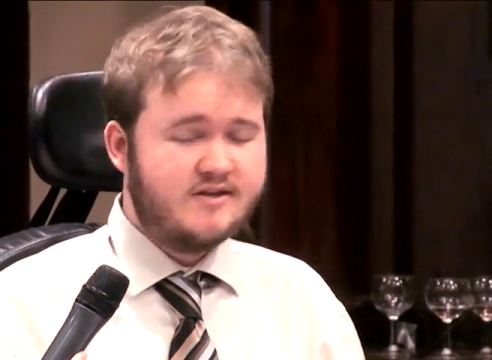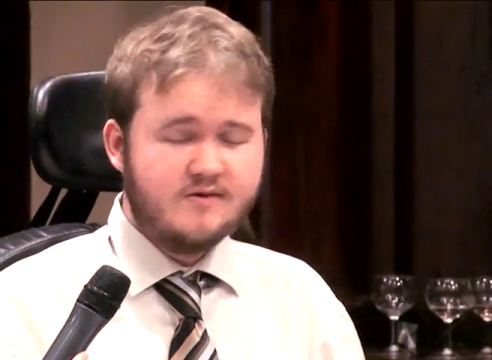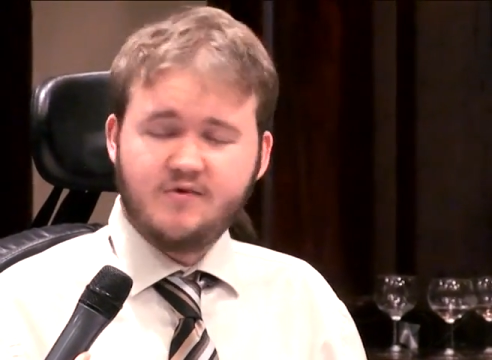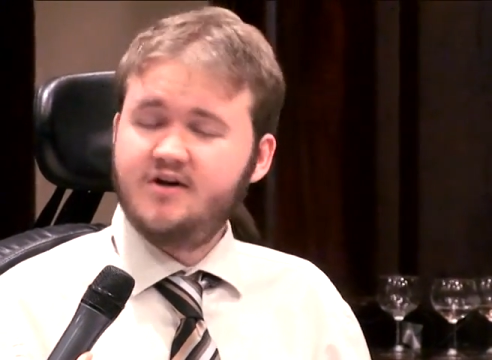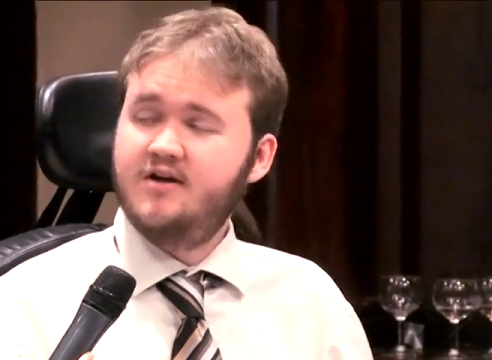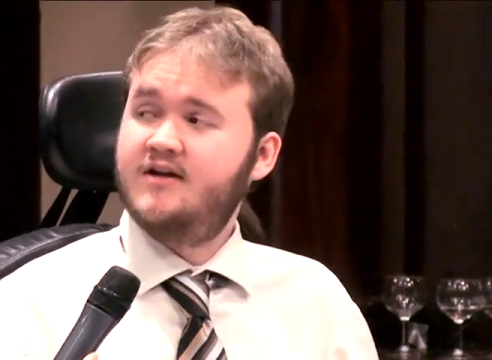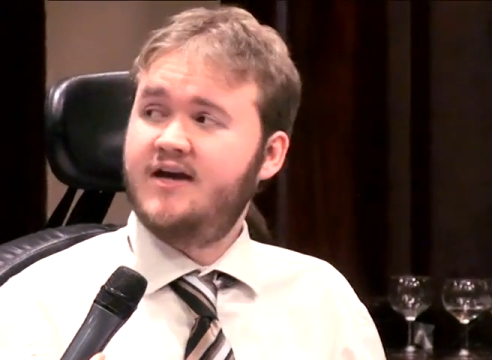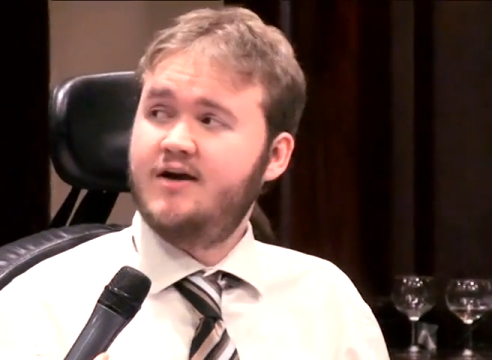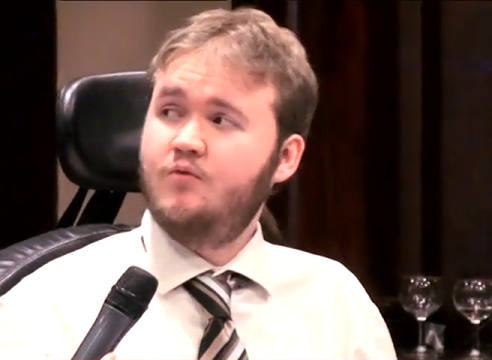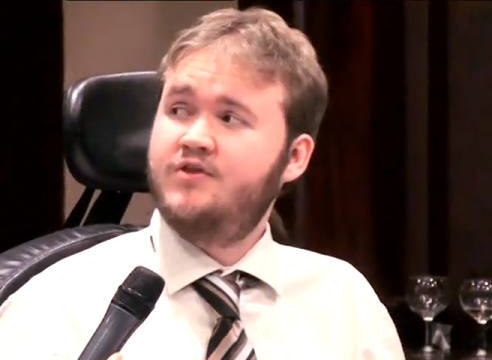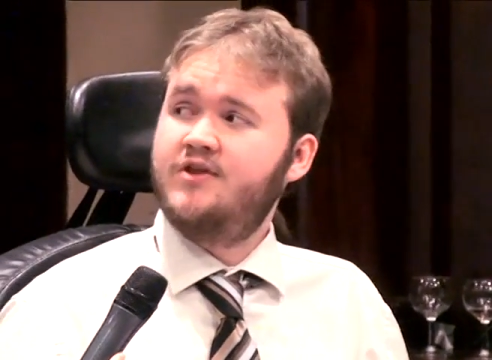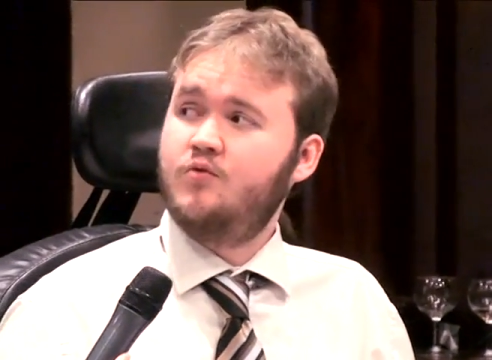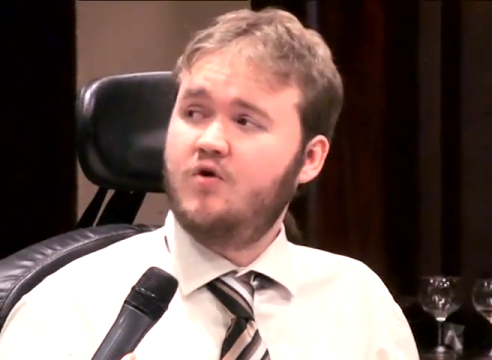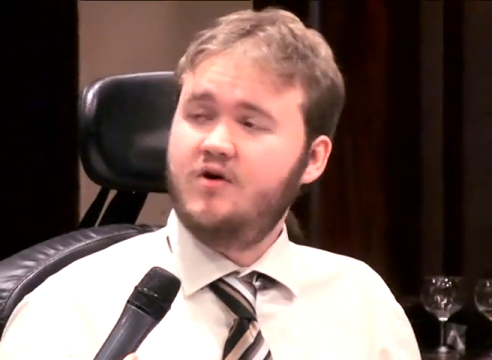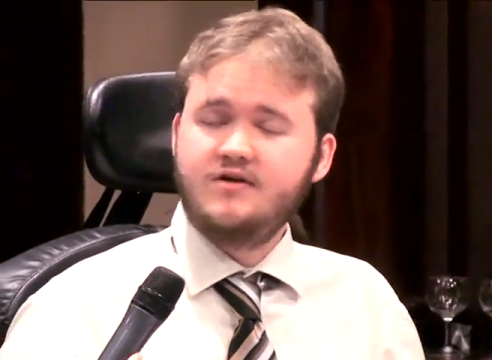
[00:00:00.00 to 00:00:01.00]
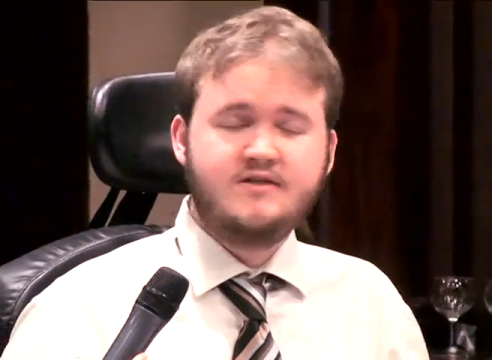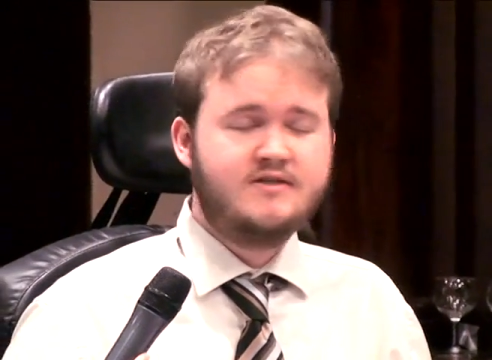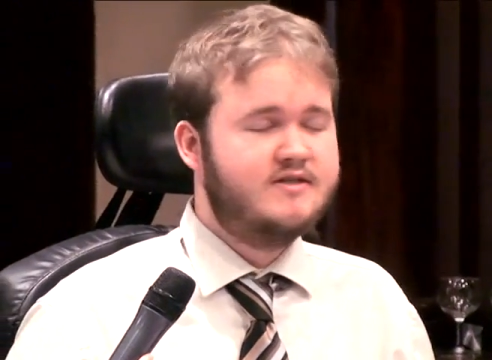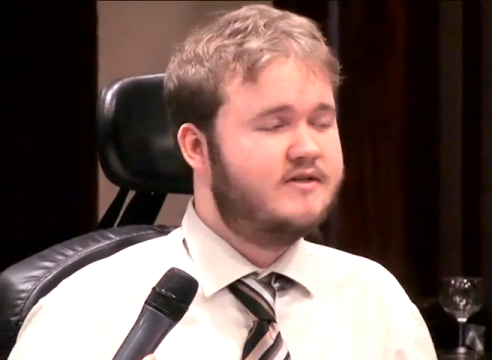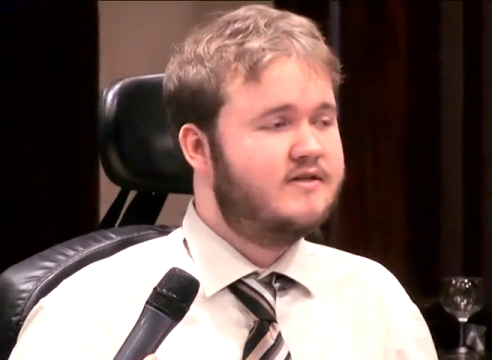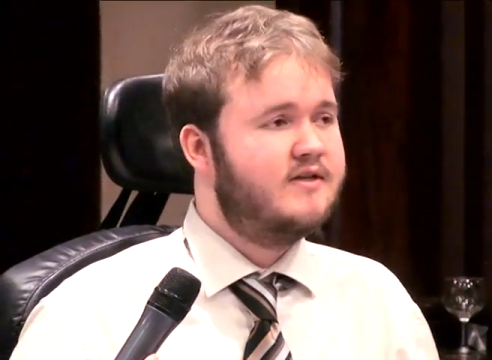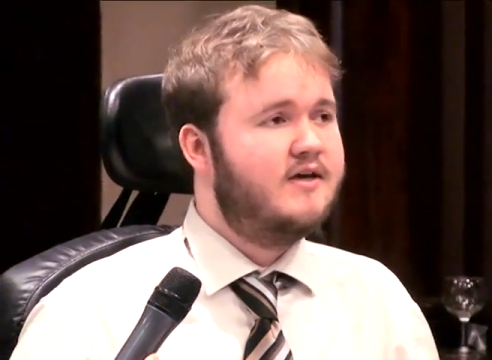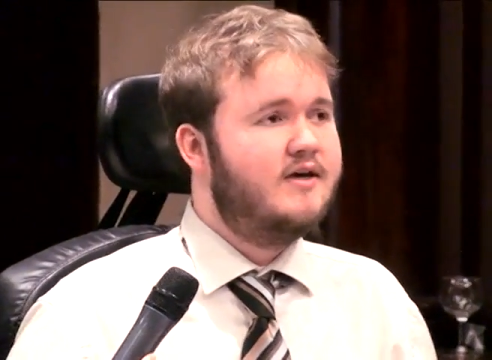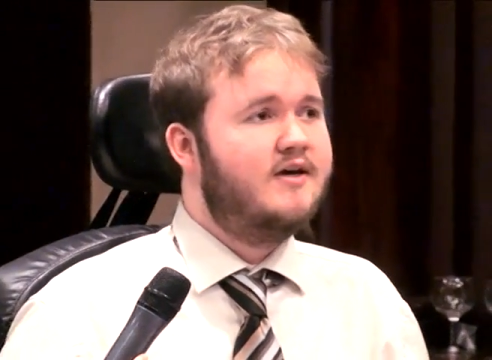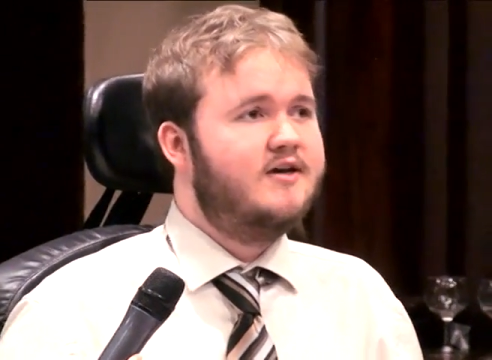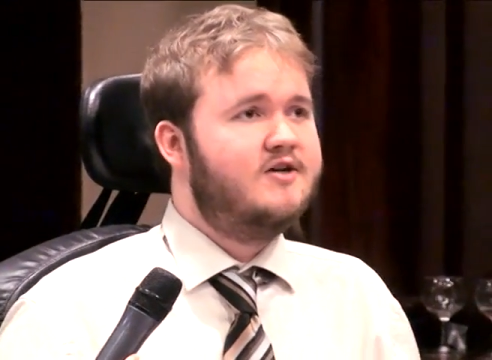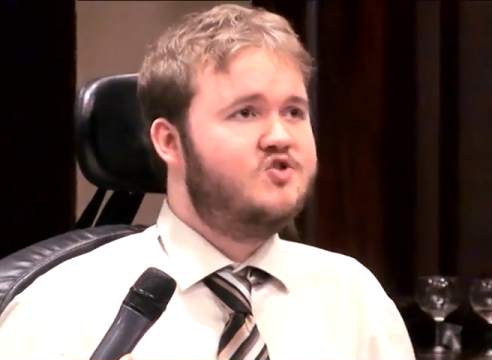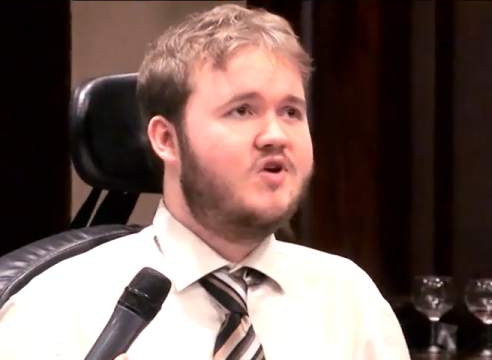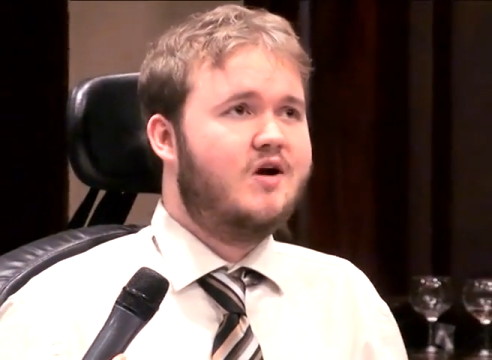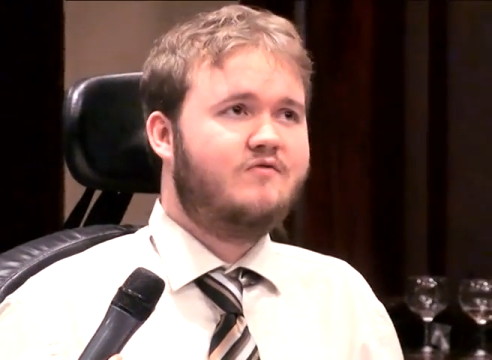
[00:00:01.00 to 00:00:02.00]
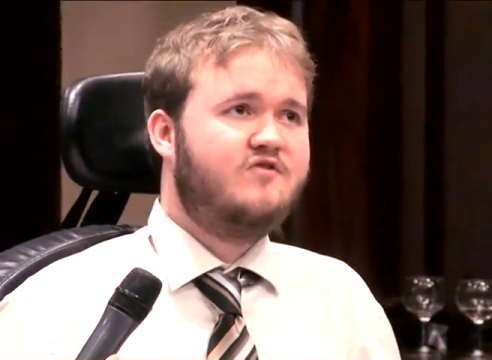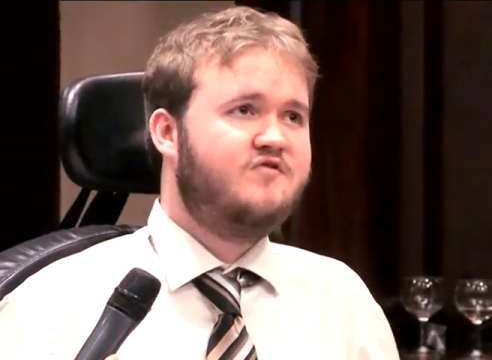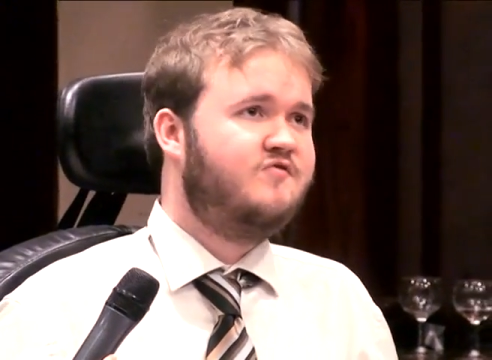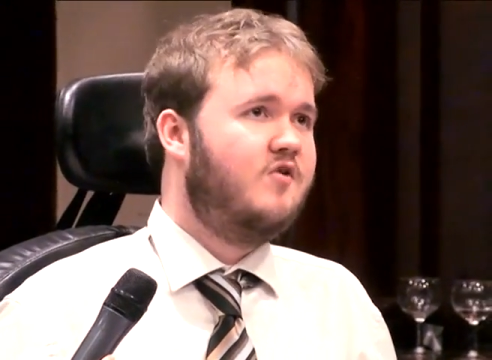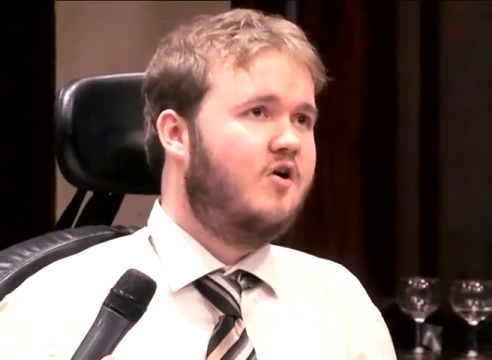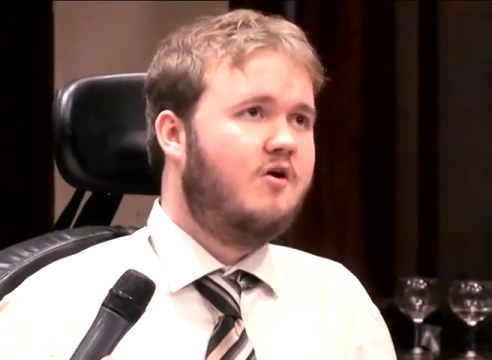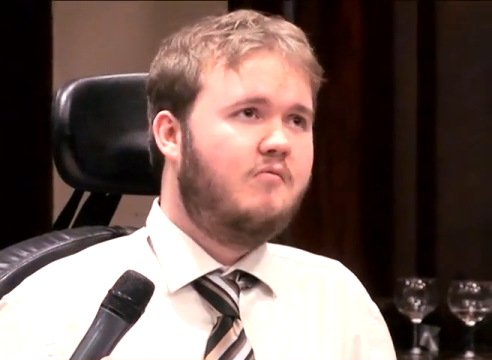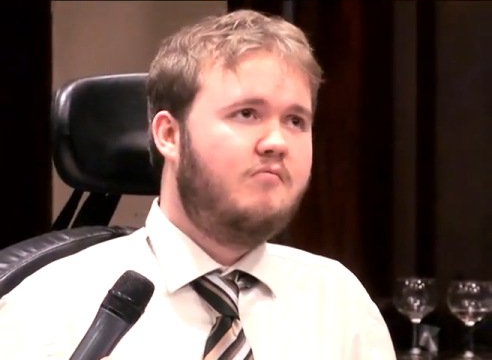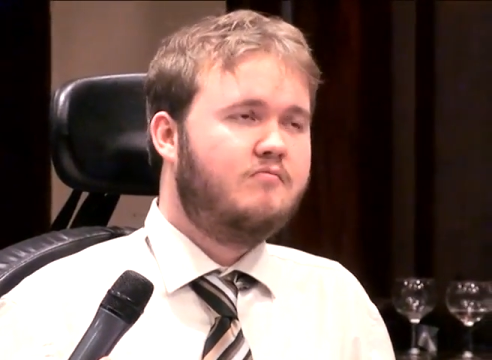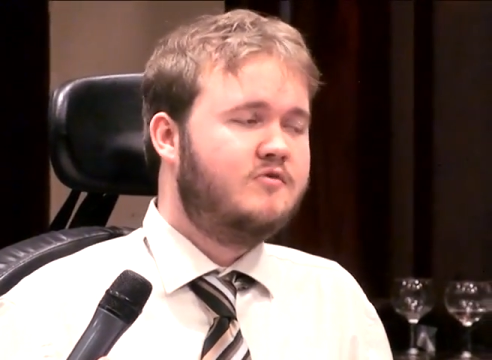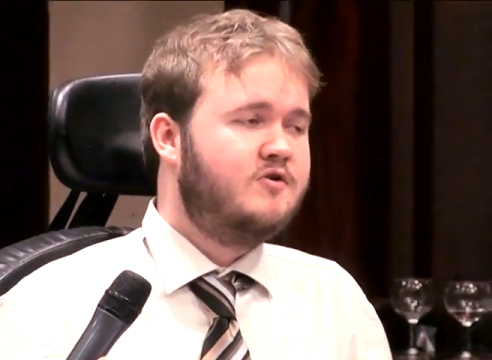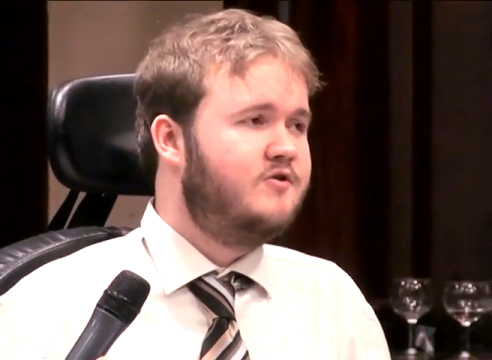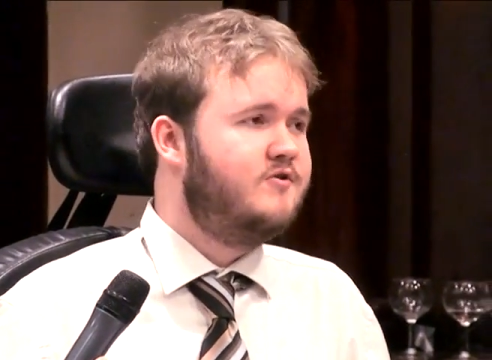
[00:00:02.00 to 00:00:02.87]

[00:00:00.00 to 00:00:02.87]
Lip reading: They might not get what they want to travel from